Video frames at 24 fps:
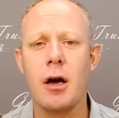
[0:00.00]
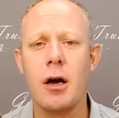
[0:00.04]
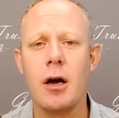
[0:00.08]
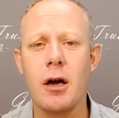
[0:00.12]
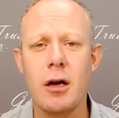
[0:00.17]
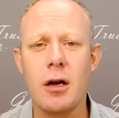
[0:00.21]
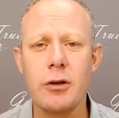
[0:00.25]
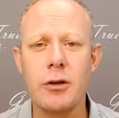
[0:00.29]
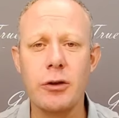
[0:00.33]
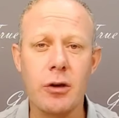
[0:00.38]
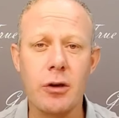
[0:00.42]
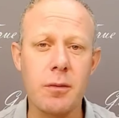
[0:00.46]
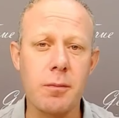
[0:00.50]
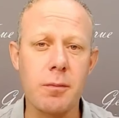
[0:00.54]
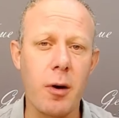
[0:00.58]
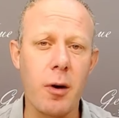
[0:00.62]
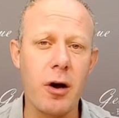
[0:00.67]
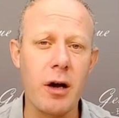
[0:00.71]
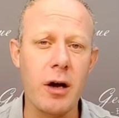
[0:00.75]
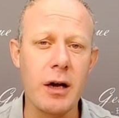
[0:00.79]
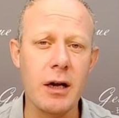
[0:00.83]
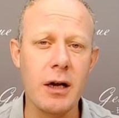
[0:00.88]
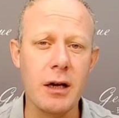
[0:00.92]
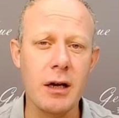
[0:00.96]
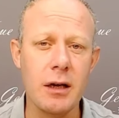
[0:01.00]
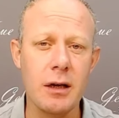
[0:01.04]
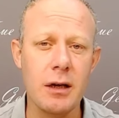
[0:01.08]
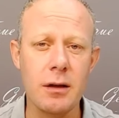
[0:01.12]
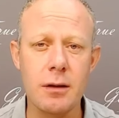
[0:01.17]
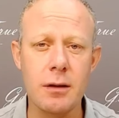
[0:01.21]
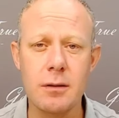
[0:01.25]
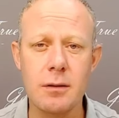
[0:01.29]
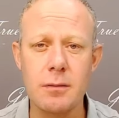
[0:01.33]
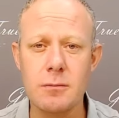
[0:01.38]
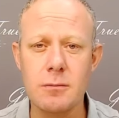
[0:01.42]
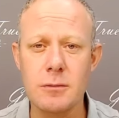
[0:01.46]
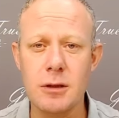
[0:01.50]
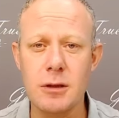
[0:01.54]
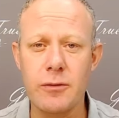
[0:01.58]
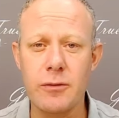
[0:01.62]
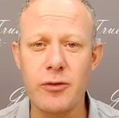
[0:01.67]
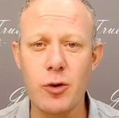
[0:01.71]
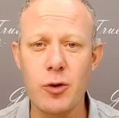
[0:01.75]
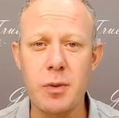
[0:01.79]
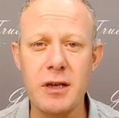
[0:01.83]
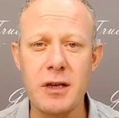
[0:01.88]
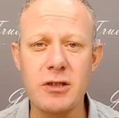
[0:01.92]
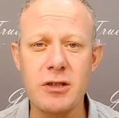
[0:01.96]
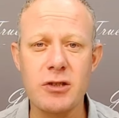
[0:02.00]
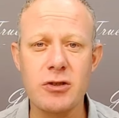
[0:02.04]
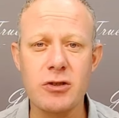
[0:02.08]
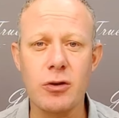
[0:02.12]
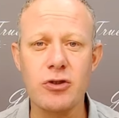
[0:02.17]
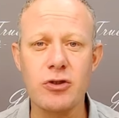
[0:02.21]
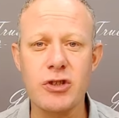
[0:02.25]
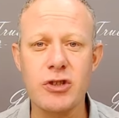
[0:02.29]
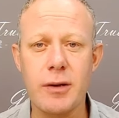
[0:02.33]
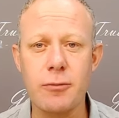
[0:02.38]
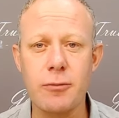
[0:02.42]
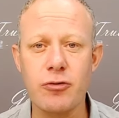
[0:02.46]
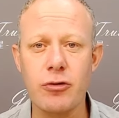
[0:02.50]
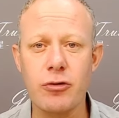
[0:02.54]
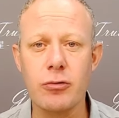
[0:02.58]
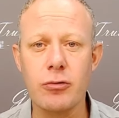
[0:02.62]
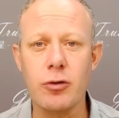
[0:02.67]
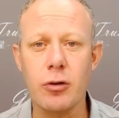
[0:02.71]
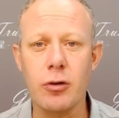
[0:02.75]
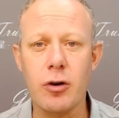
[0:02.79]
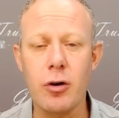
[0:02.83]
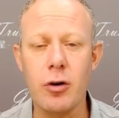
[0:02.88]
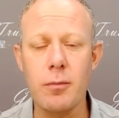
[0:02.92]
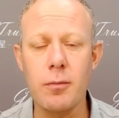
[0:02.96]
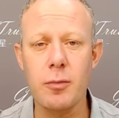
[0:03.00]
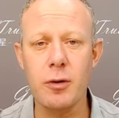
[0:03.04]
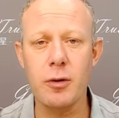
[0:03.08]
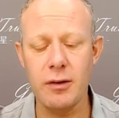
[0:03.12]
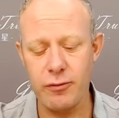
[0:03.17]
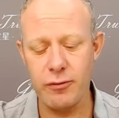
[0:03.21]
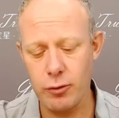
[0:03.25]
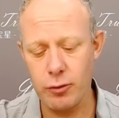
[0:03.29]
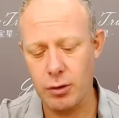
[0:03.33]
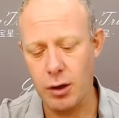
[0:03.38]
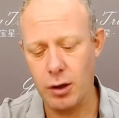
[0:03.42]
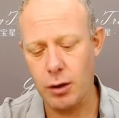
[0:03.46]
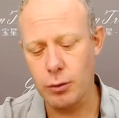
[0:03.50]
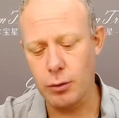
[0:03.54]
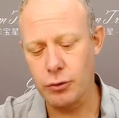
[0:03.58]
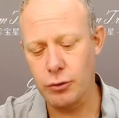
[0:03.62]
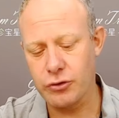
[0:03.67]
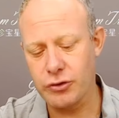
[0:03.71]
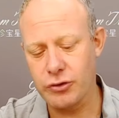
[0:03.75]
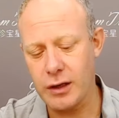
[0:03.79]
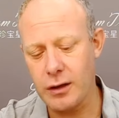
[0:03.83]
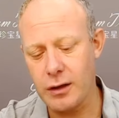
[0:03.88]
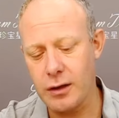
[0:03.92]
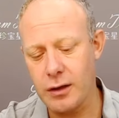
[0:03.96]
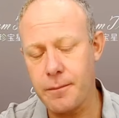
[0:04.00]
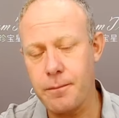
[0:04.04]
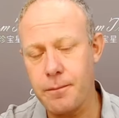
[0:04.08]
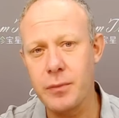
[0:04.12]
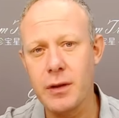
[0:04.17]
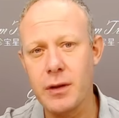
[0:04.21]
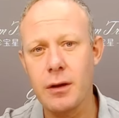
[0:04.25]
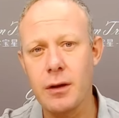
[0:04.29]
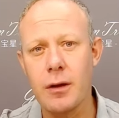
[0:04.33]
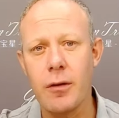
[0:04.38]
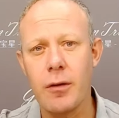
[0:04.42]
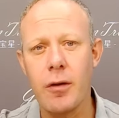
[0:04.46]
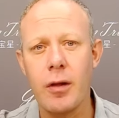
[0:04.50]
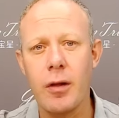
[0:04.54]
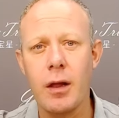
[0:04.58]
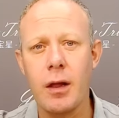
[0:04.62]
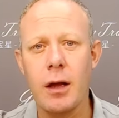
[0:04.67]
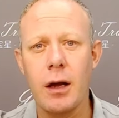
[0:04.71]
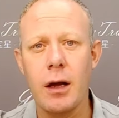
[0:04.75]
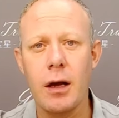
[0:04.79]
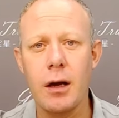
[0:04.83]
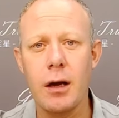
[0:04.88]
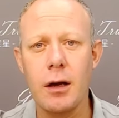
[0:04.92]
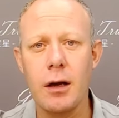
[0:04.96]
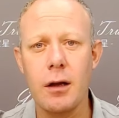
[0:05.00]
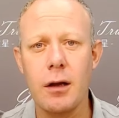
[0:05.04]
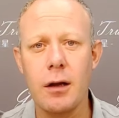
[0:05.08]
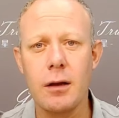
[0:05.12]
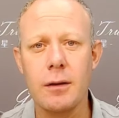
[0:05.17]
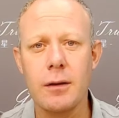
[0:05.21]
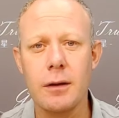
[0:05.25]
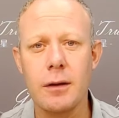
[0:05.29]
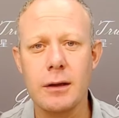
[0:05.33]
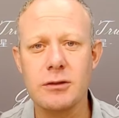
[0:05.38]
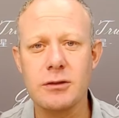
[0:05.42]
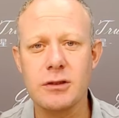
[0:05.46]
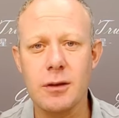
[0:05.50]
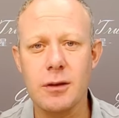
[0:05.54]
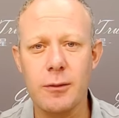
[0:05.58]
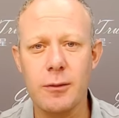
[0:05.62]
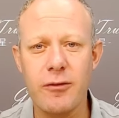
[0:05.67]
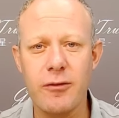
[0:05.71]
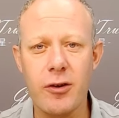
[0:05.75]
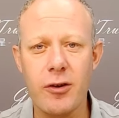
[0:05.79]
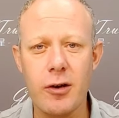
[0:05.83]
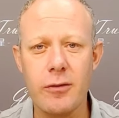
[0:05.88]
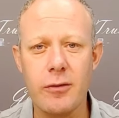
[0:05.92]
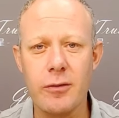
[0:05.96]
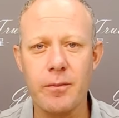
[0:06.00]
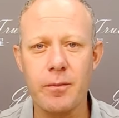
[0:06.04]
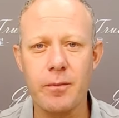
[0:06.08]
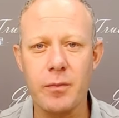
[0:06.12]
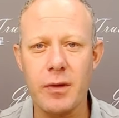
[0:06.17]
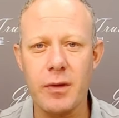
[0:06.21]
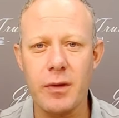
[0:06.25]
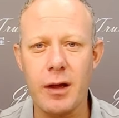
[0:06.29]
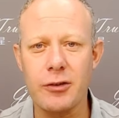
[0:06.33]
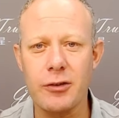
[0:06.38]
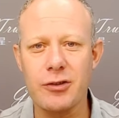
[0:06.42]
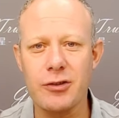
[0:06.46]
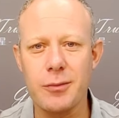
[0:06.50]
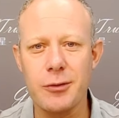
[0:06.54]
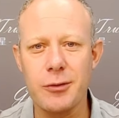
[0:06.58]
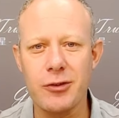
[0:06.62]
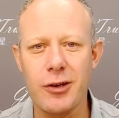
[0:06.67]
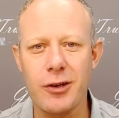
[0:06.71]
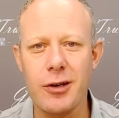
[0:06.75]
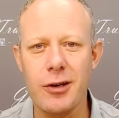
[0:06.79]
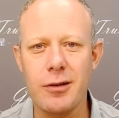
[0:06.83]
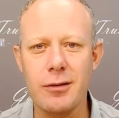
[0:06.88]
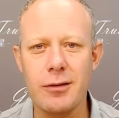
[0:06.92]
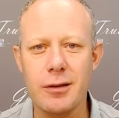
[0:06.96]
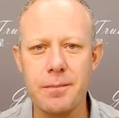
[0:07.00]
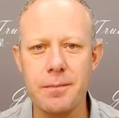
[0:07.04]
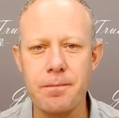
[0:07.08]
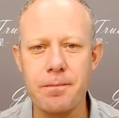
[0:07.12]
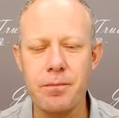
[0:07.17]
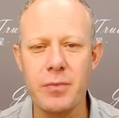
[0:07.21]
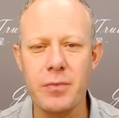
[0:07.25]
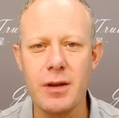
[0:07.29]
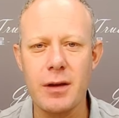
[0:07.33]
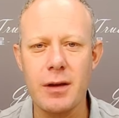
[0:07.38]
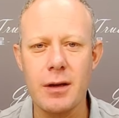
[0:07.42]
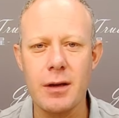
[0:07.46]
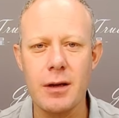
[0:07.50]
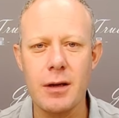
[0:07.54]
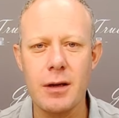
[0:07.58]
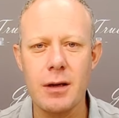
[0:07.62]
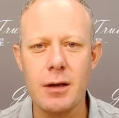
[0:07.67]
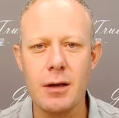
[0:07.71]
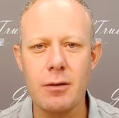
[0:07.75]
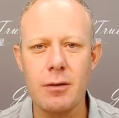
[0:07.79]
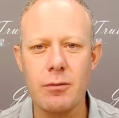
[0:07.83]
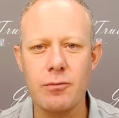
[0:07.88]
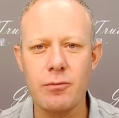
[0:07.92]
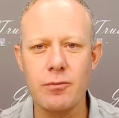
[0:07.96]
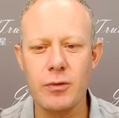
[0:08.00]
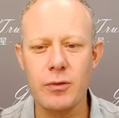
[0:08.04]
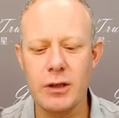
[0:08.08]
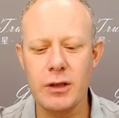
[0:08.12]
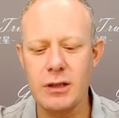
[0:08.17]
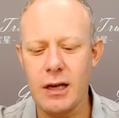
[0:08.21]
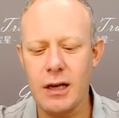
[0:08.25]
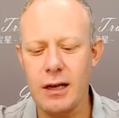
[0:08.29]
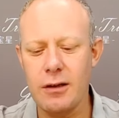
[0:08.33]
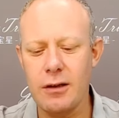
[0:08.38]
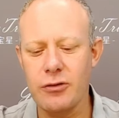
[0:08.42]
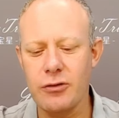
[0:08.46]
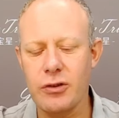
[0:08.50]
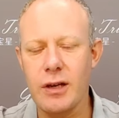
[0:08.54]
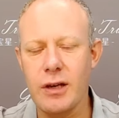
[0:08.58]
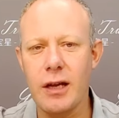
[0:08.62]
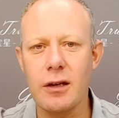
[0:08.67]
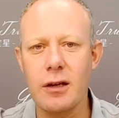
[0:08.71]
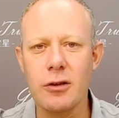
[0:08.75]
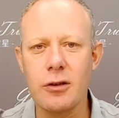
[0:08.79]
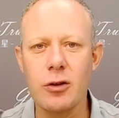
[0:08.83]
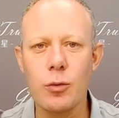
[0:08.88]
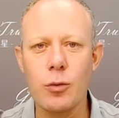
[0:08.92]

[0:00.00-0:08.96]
You can buy a few pieces on GemTrue.com, but if you're a wholesaler, as some of our customers are and retailers and that, and you want